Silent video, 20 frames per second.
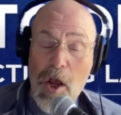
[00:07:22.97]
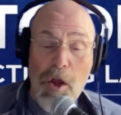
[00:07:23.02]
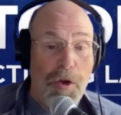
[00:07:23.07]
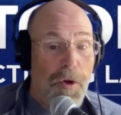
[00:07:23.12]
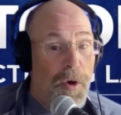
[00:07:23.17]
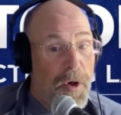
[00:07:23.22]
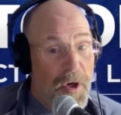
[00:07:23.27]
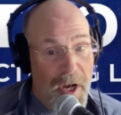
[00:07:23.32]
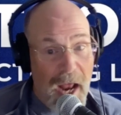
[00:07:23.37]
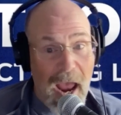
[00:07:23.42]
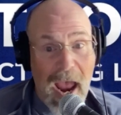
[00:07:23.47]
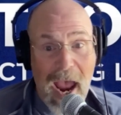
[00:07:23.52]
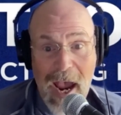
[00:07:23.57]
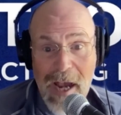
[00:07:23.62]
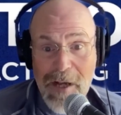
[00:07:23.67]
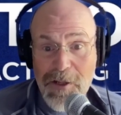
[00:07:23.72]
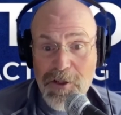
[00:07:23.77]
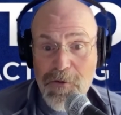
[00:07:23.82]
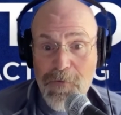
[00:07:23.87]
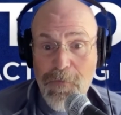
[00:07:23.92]
You could
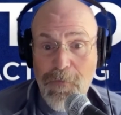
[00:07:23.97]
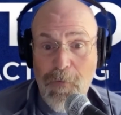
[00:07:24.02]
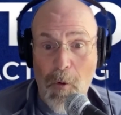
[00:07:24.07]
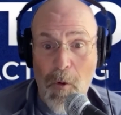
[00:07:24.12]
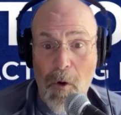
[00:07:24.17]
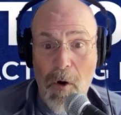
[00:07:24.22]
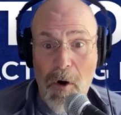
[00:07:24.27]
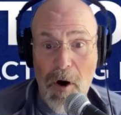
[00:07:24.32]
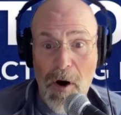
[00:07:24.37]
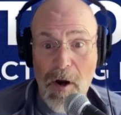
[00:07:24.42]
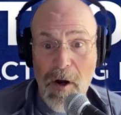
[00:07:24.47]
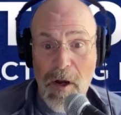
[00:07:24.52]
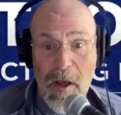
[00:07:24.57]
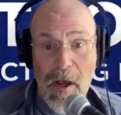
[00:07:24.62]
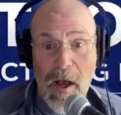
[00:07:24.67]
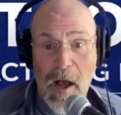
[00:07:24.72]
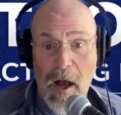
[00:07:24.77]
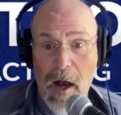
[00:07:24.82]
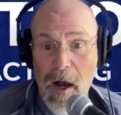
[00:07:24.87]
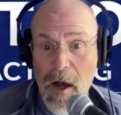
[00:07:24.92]
ask for
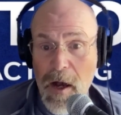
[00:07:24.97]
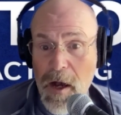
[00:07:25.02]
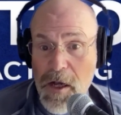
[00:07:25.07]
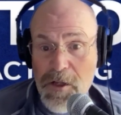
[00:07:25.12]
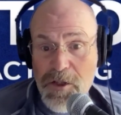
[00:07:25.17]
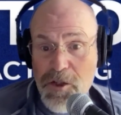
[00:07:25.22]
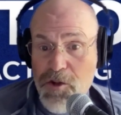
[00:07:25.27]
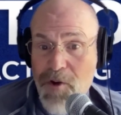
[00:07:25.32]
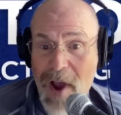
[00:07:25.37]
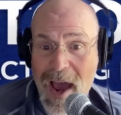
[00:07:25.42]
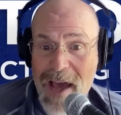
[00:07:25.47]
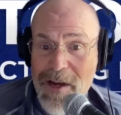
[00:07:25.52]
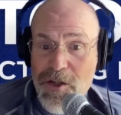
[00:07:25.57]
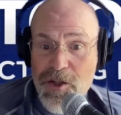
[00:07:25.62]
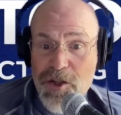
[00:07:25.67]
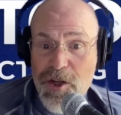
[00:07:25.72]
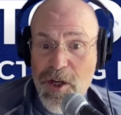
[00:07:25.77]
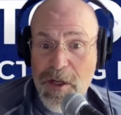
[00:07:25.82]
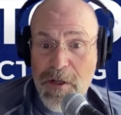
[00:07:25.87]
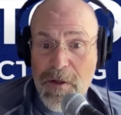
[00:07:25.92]
a
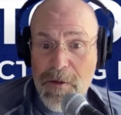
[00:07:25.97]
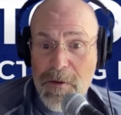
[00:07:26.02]
strategy.